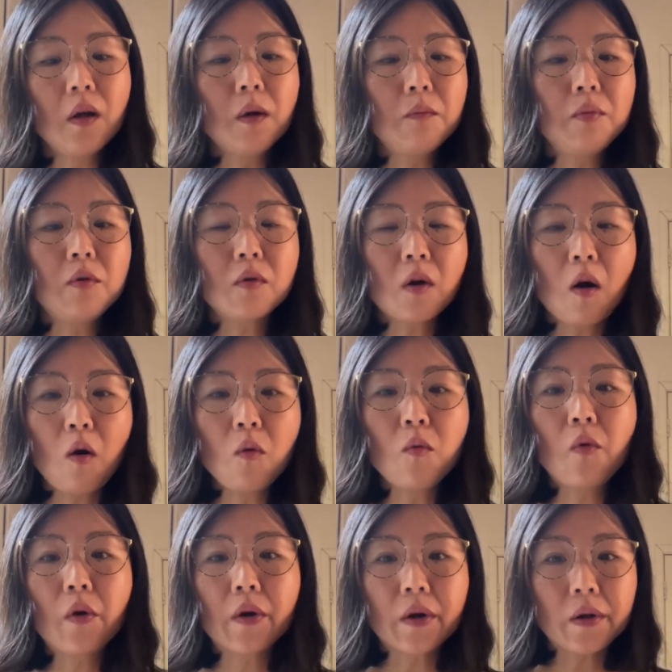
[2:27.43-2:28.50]
put cold
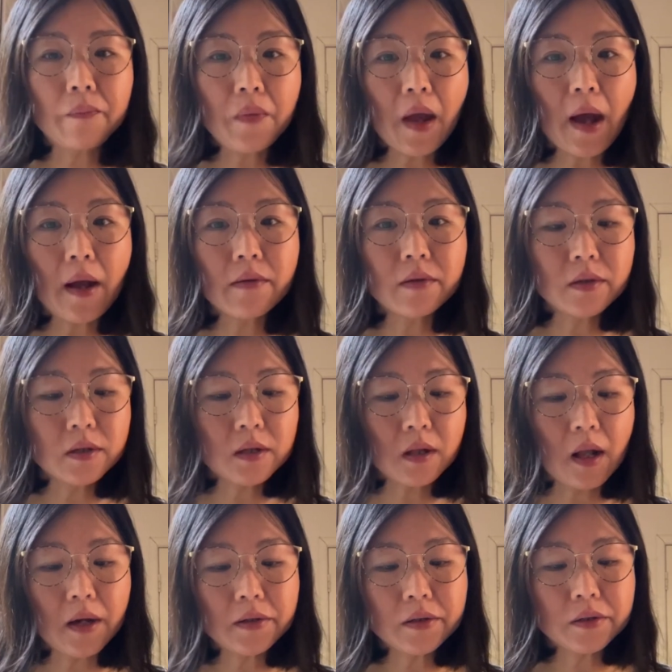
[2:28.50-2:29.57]
water and
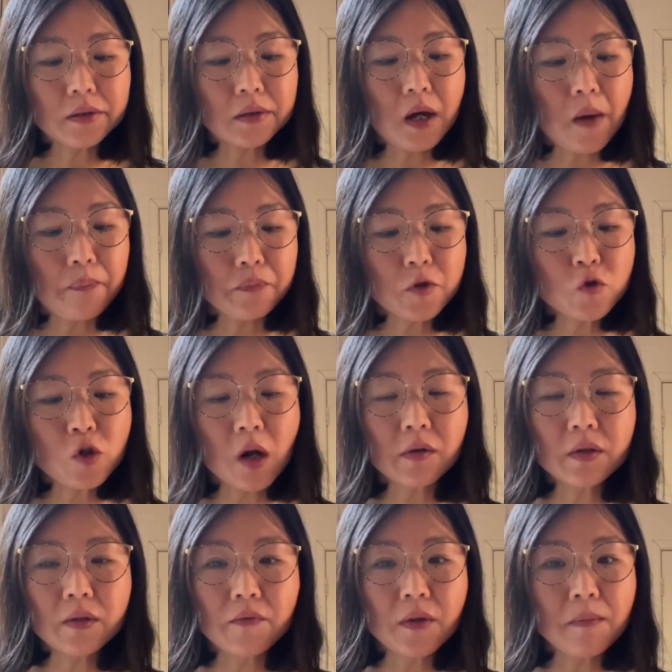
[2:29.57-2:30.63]
slice
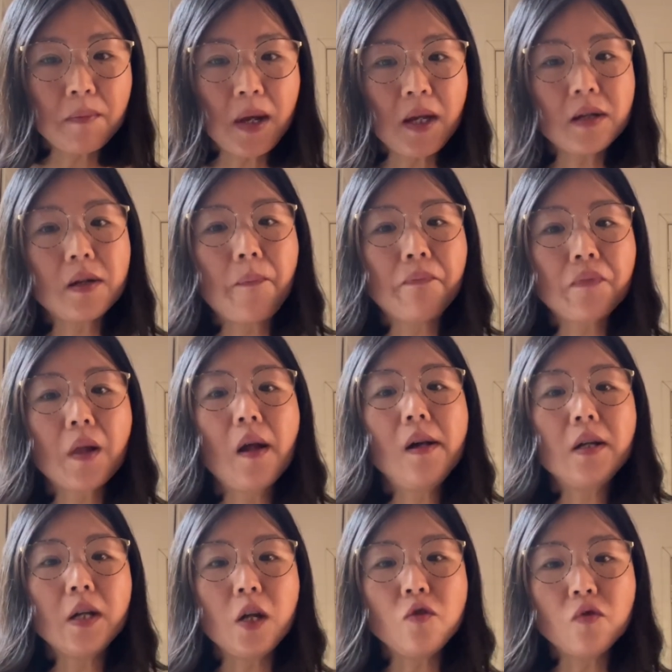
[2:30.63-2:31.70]
chunks of the meat
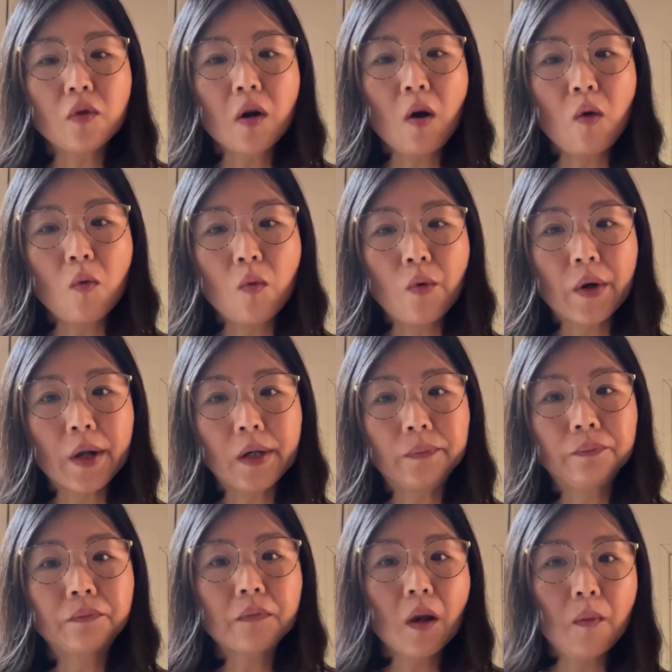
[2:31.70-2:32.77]
into cold water,
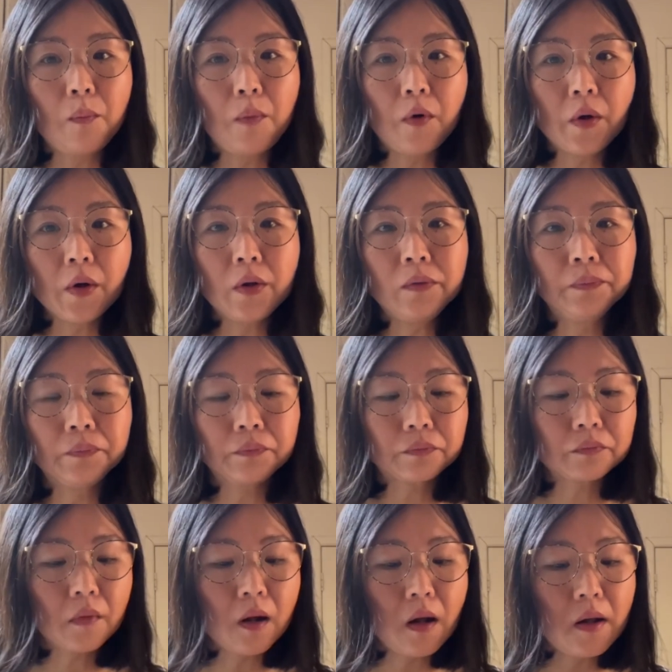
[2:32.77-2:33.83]
boil,
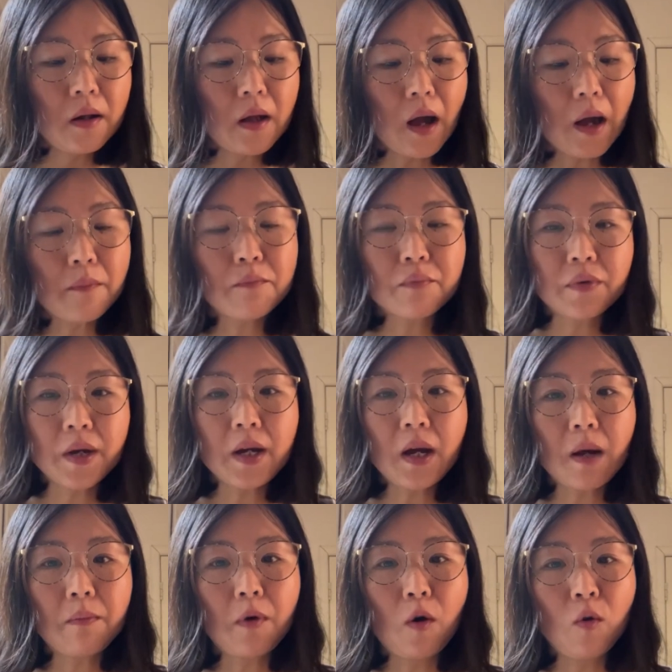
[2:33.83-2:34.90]
and bring
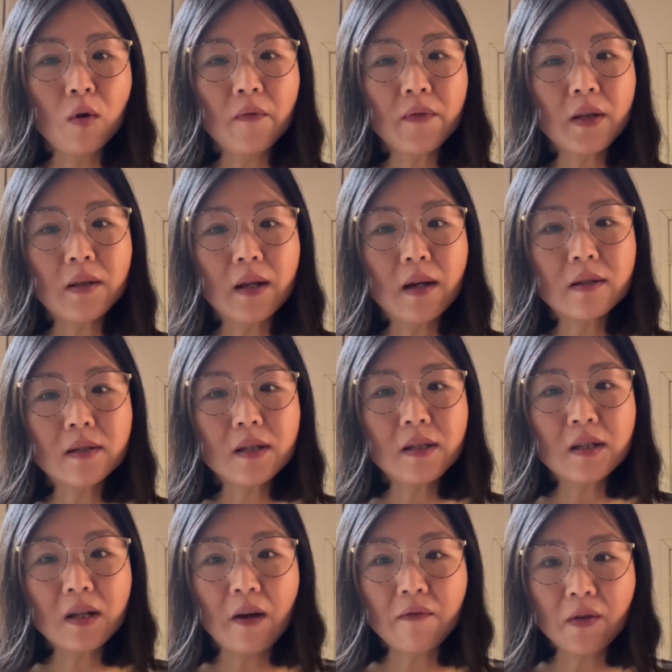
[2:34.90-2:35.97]
up all of the nasty
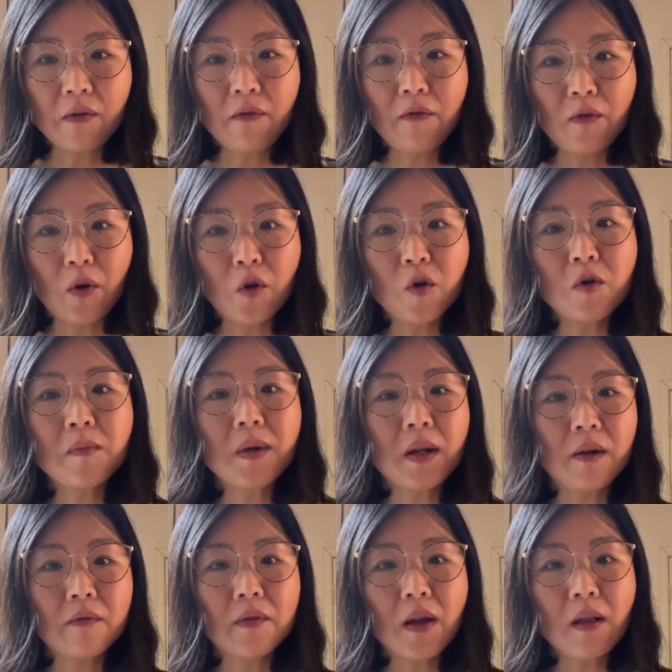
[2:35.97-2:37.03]
stuff, the foam and
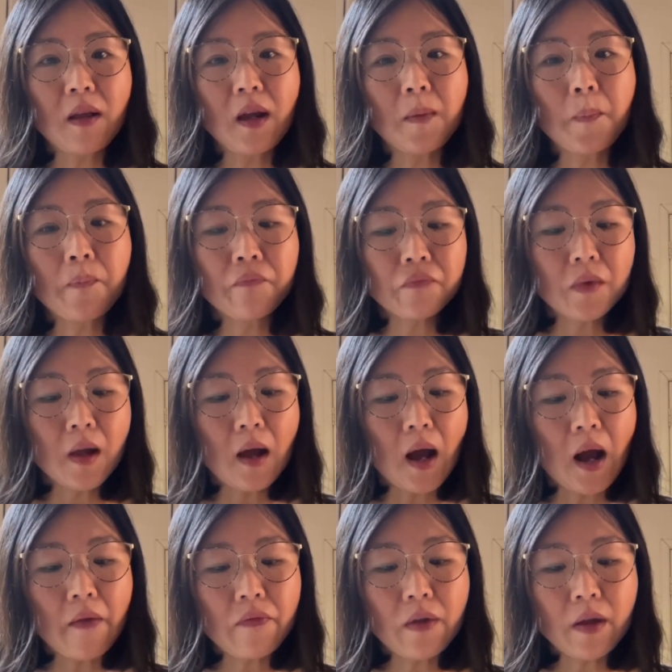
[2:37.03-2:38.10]
everything,
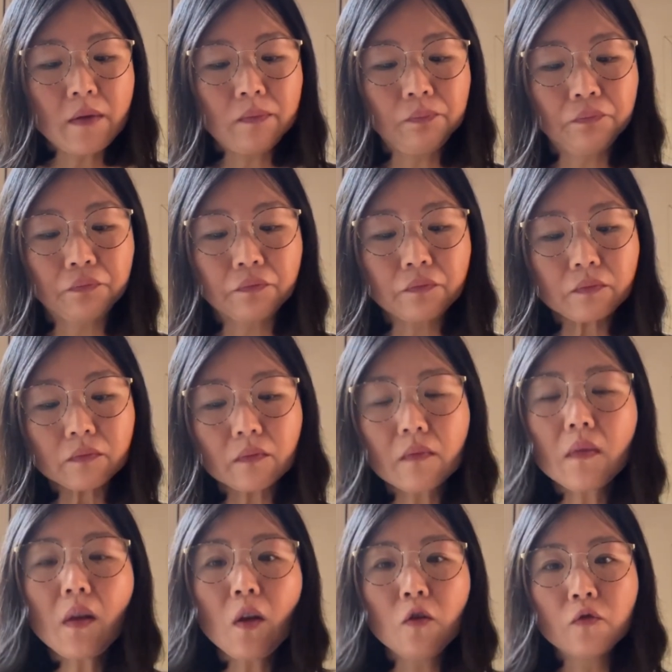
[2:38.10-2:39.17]
and then
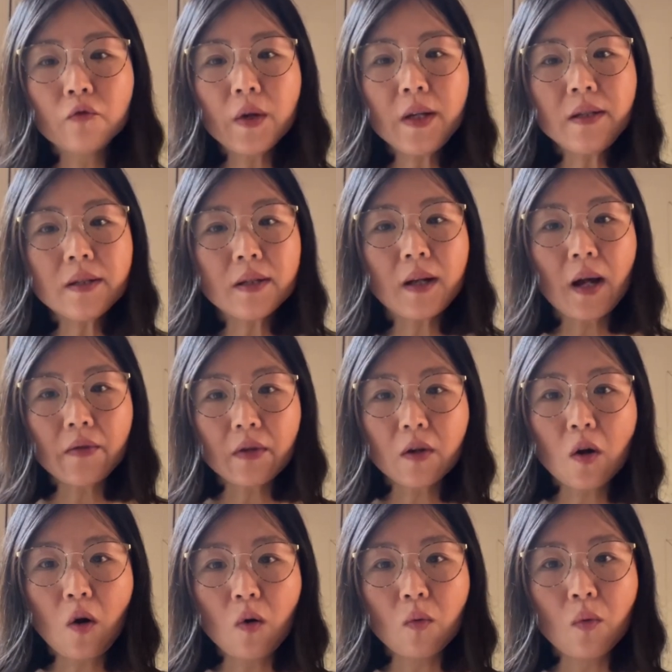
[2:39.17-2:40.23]
rinse it under
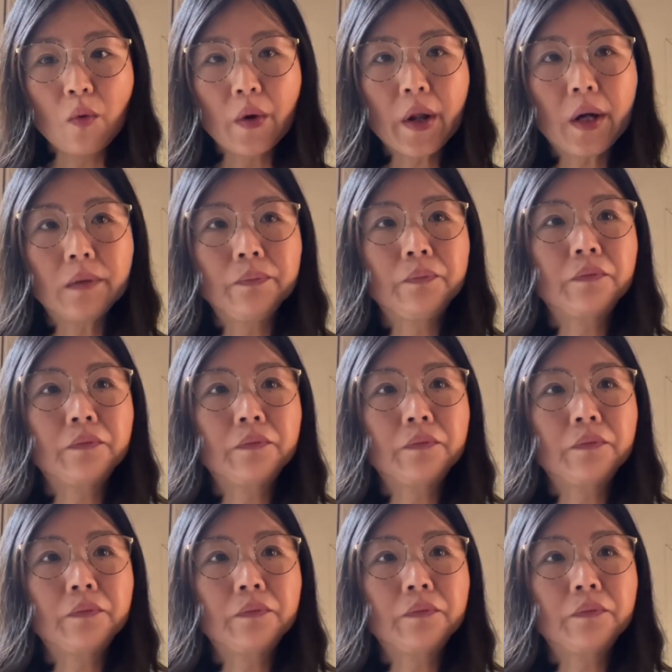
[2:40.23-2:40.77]
cold water.